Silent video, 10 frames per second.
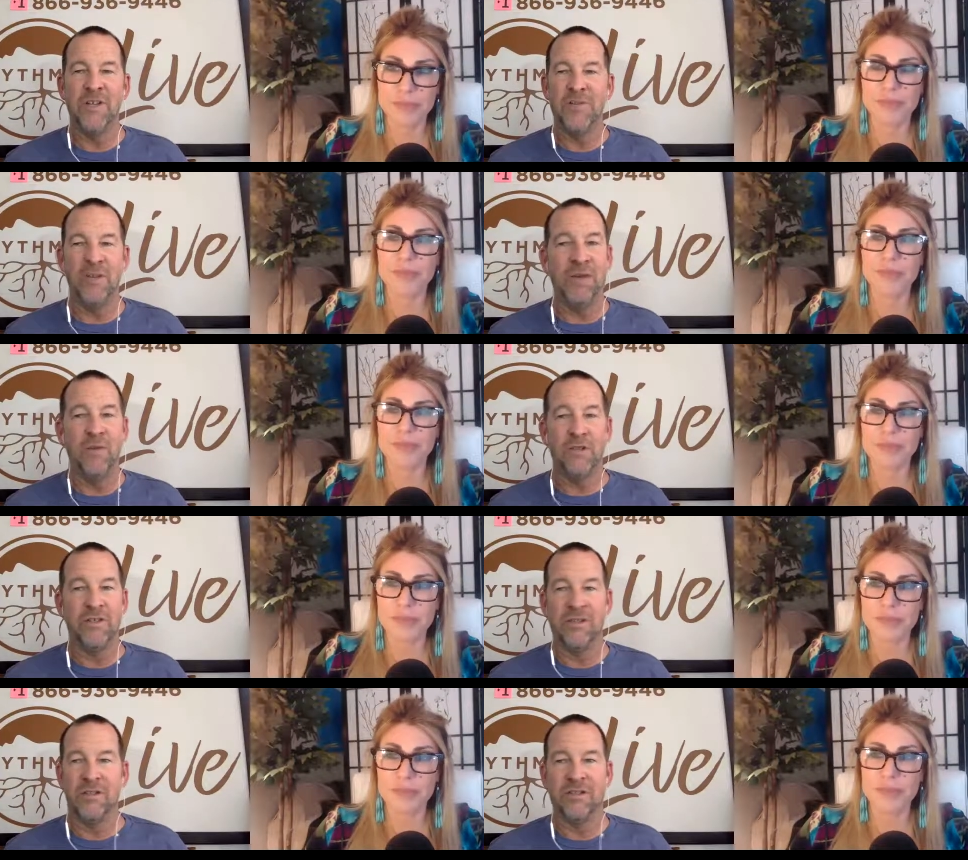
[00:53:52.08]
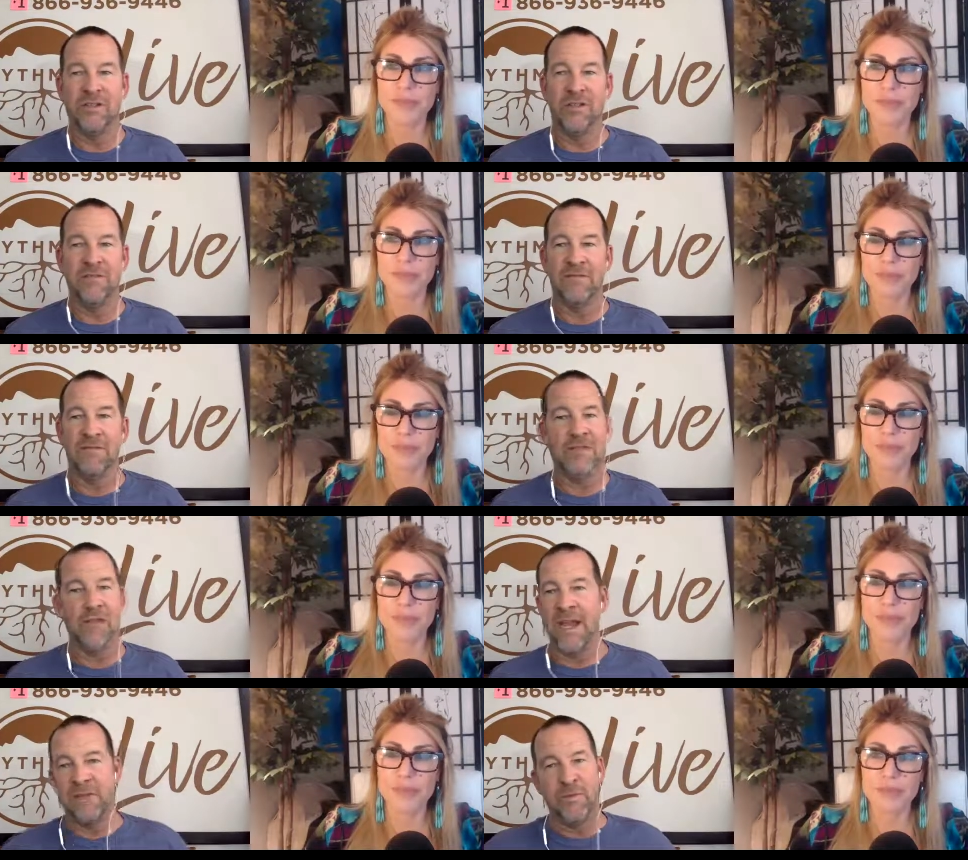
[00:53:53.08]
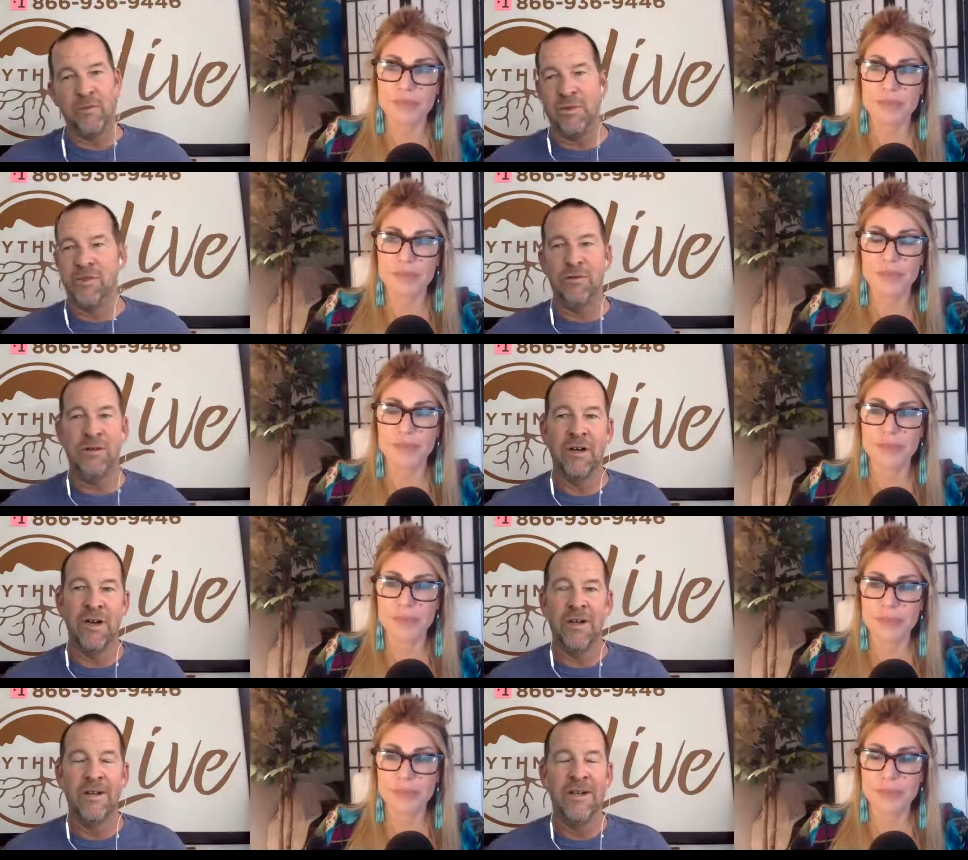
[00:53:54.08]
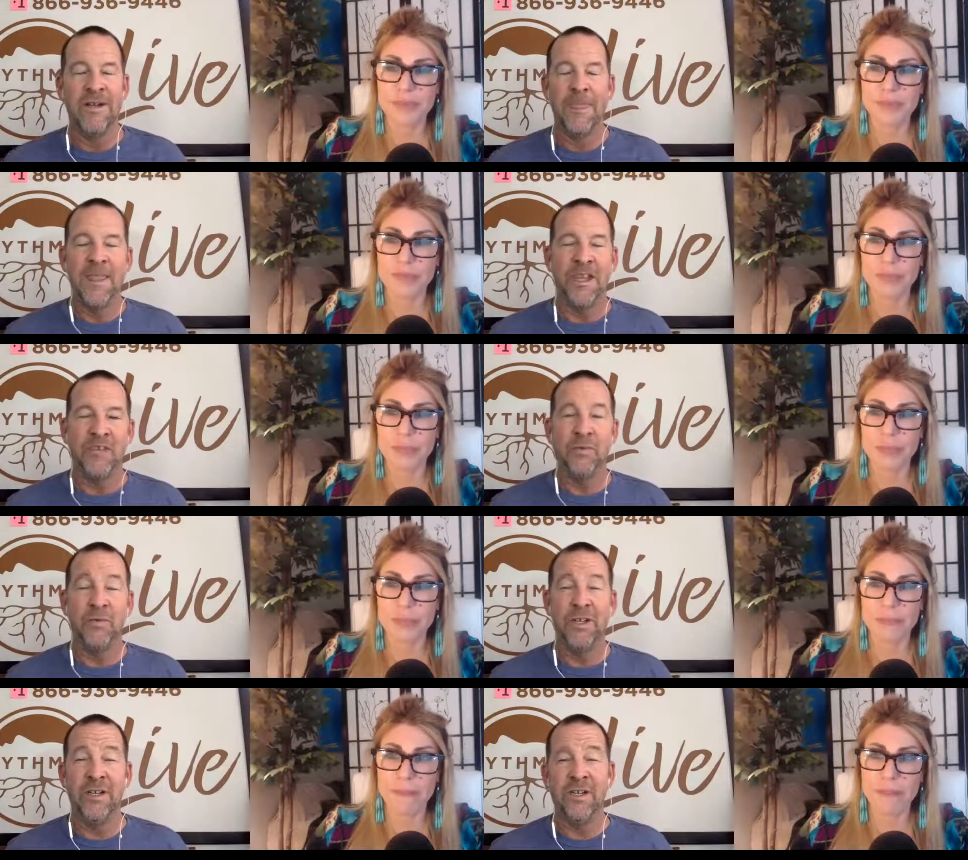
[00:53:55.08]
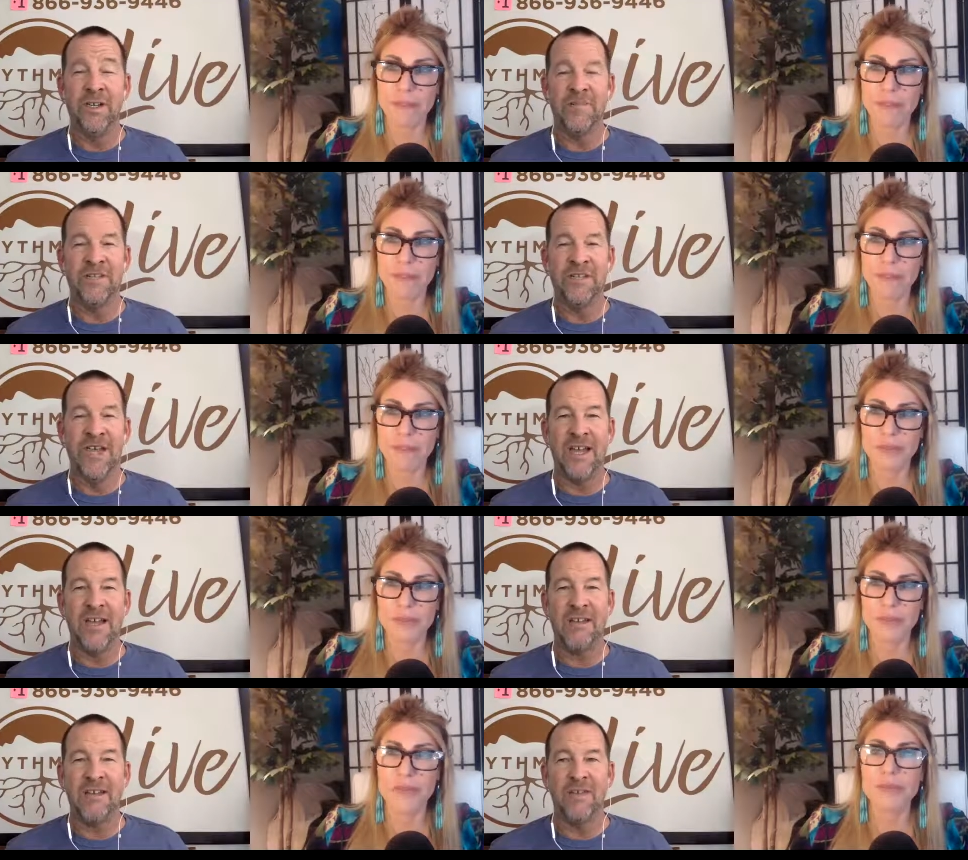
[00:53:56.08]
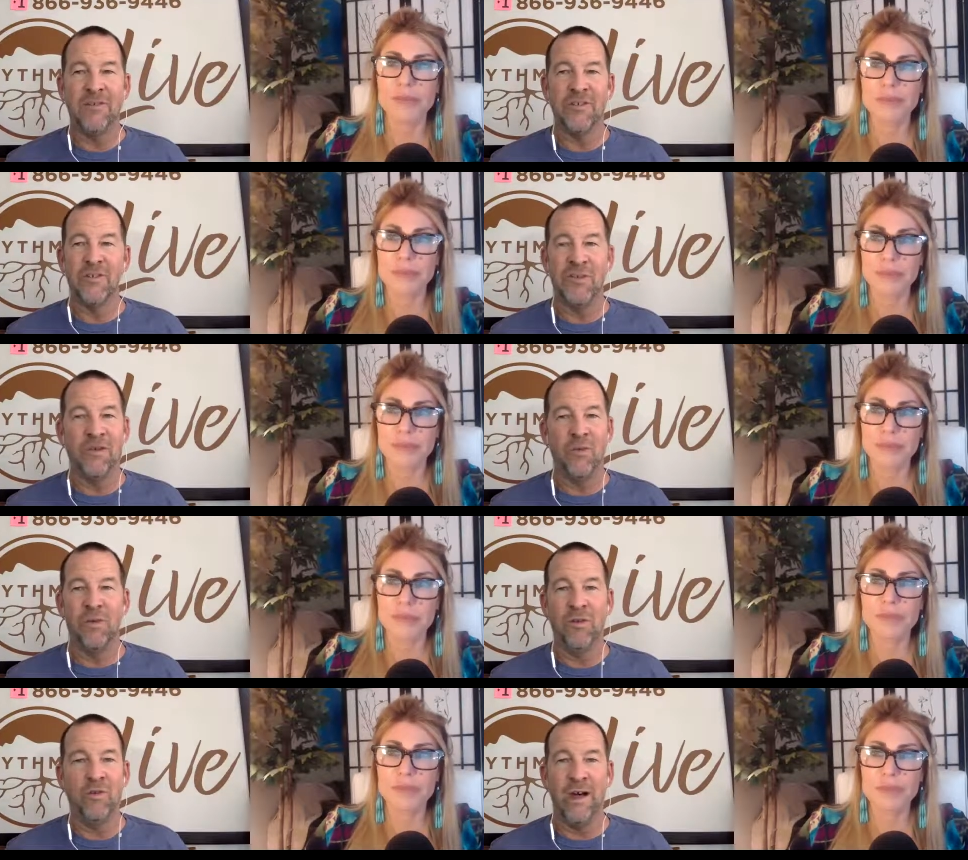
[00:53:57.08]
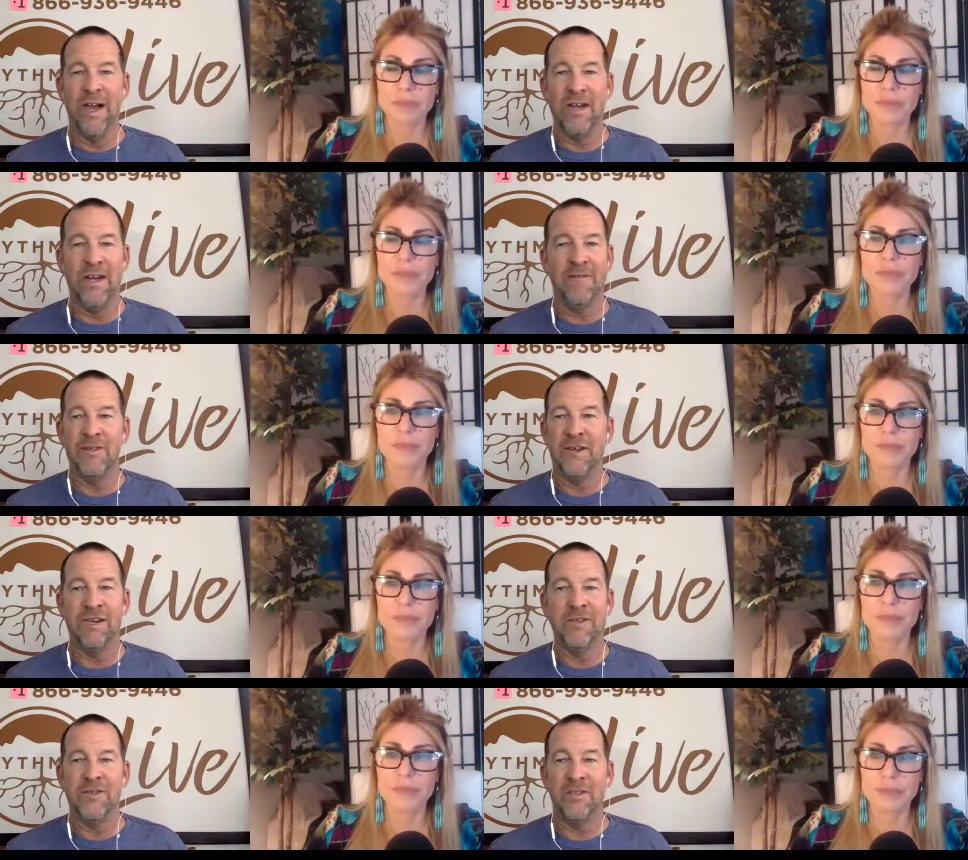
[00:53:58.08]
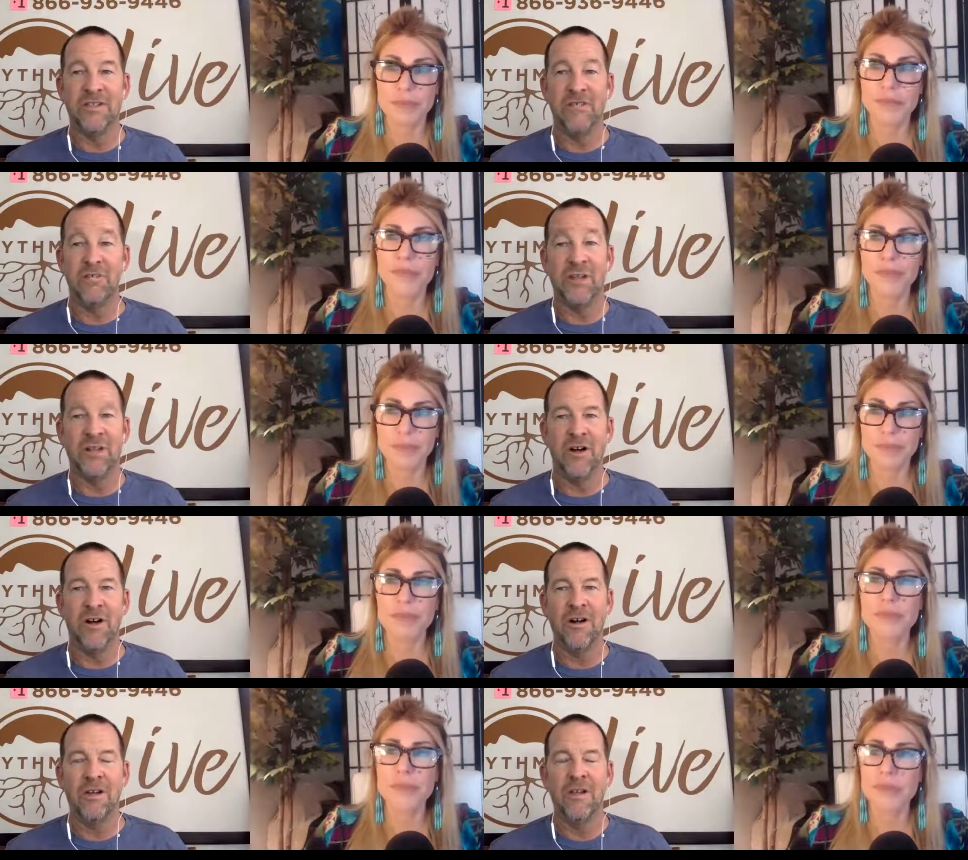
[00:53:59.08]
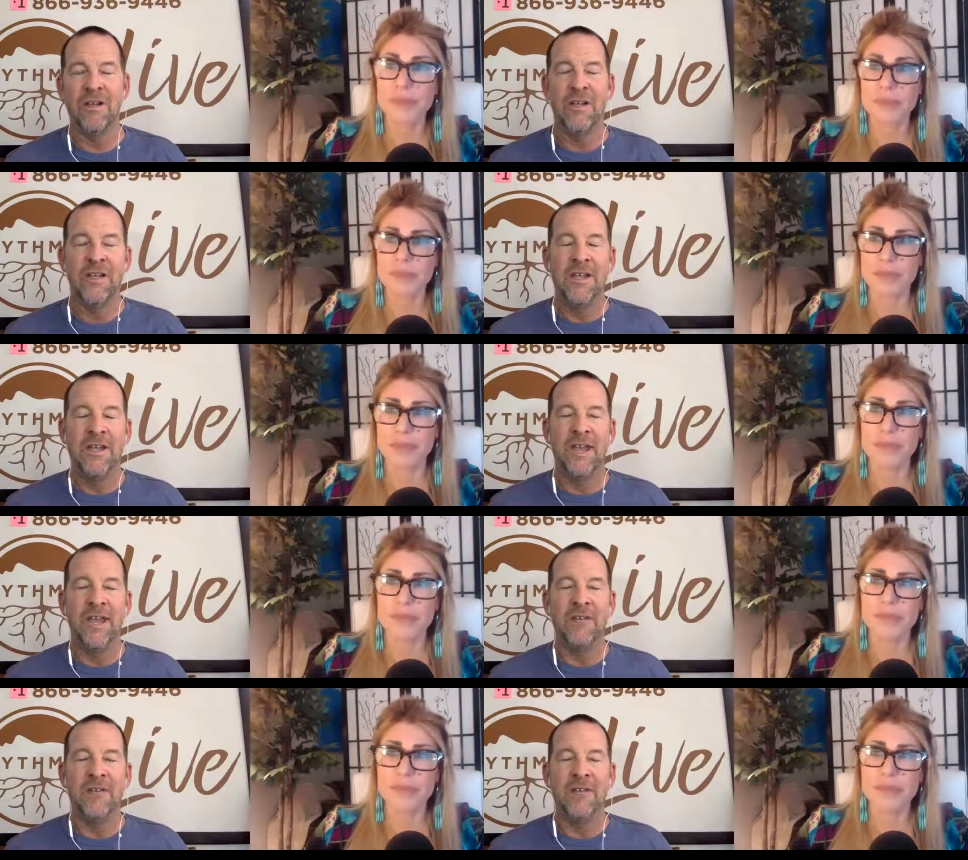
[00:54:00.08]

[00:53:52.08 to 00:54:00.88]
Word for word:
Speaker 1: but I will just to connect with what's going on. And it's really upsetting, like what's going on worldwide in every country. It's really hard. And